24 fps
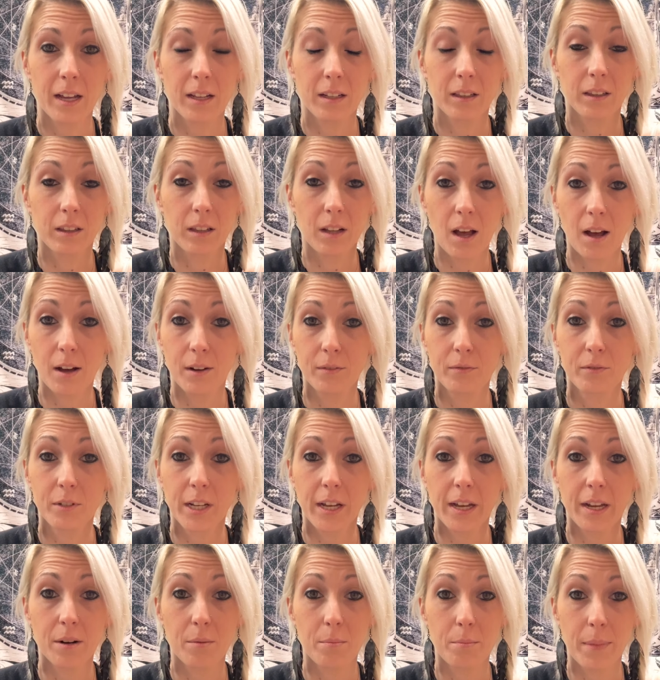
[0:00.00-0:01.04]
loved,
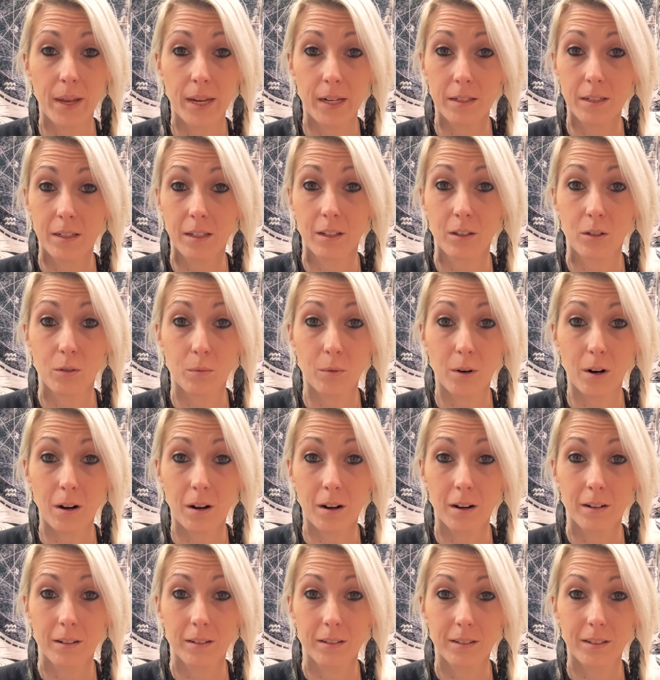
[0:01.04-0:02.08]
and amazing you
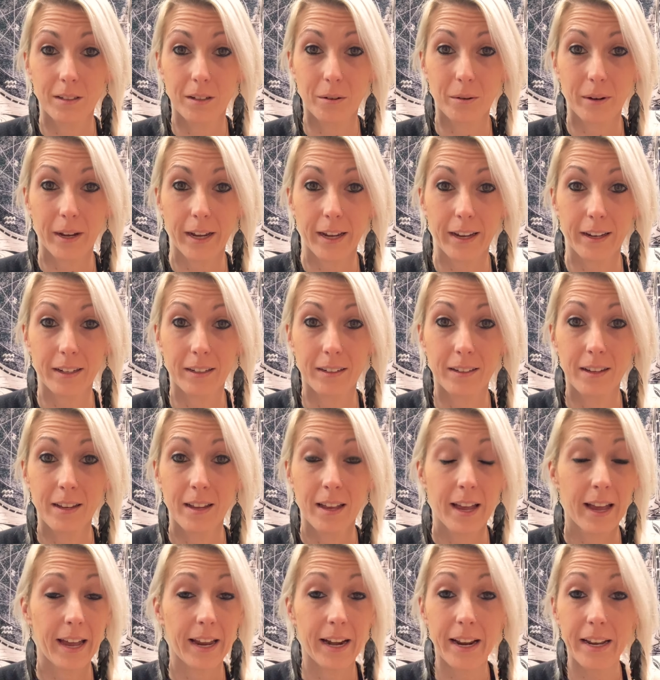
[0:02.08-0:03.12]
are, okay?
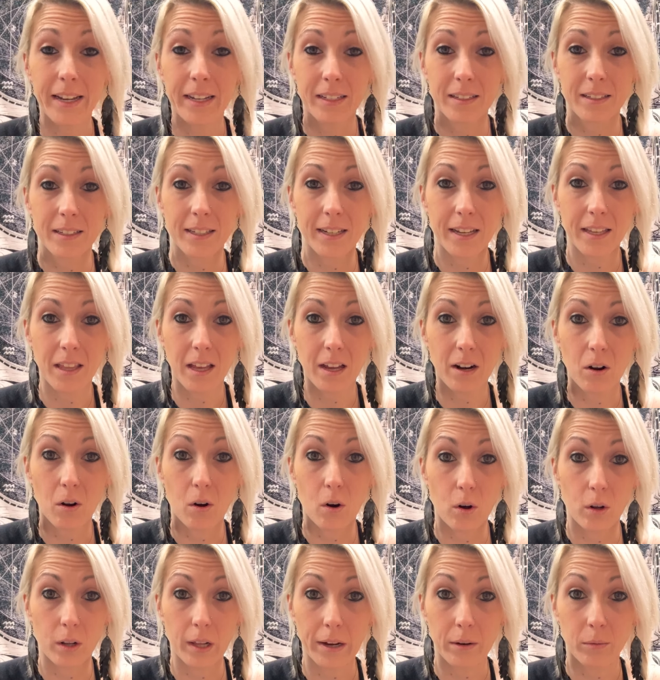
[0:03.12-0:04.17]
And I can say that
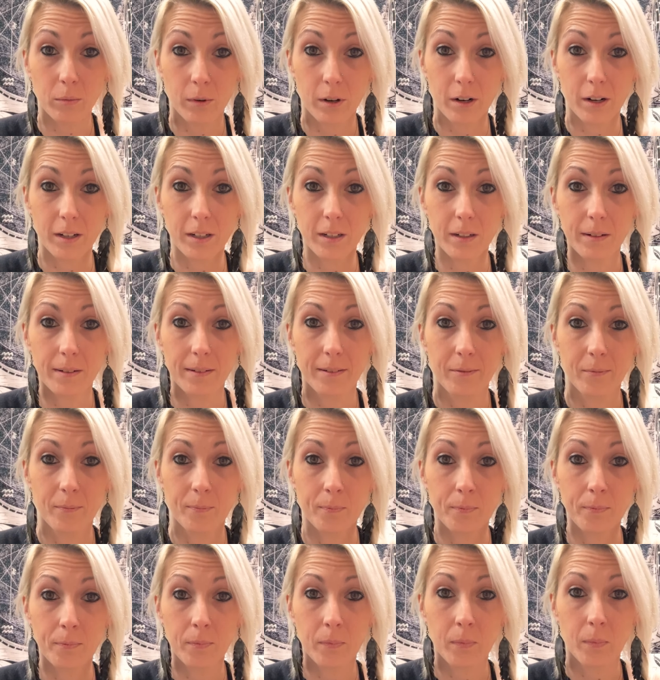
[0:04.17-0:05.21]
all I want,
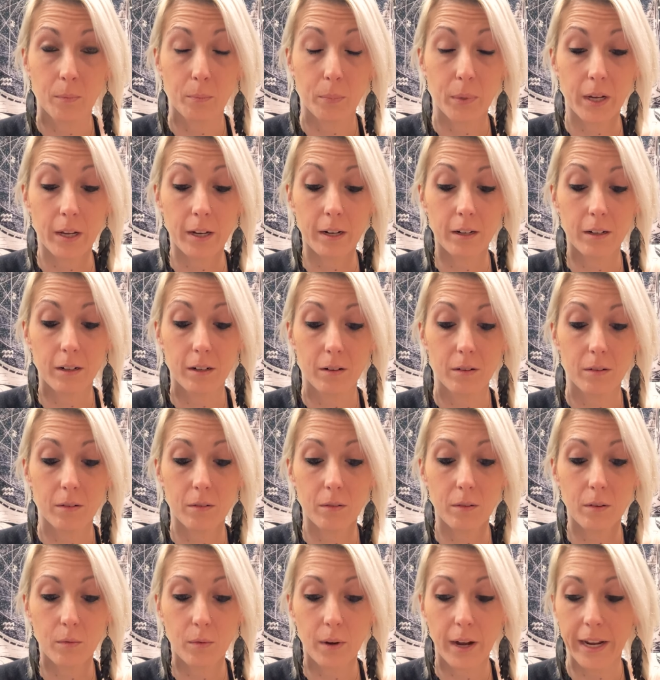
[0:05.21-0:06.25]
but
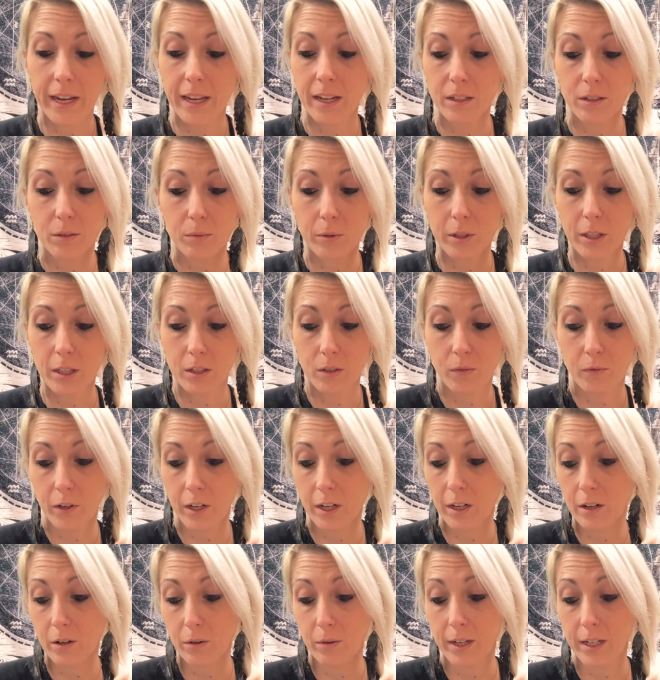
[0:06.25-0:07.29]
I guess what this
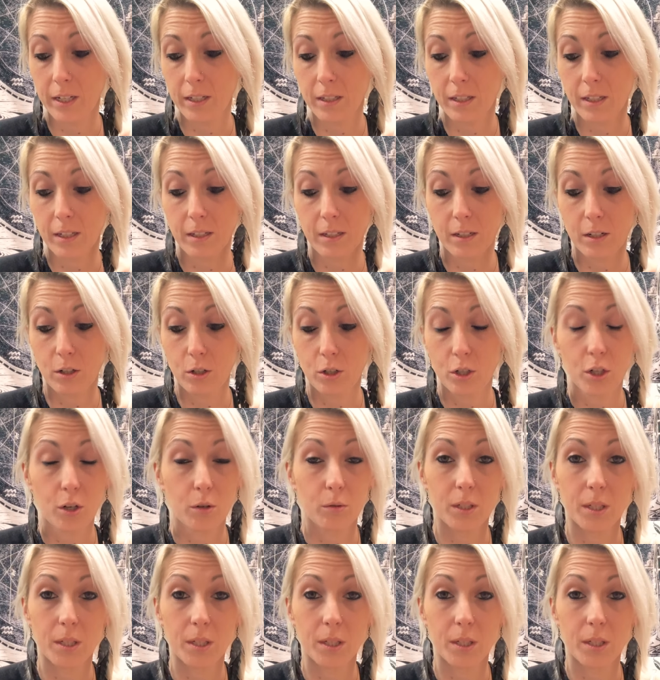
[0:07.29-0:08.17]
video is to show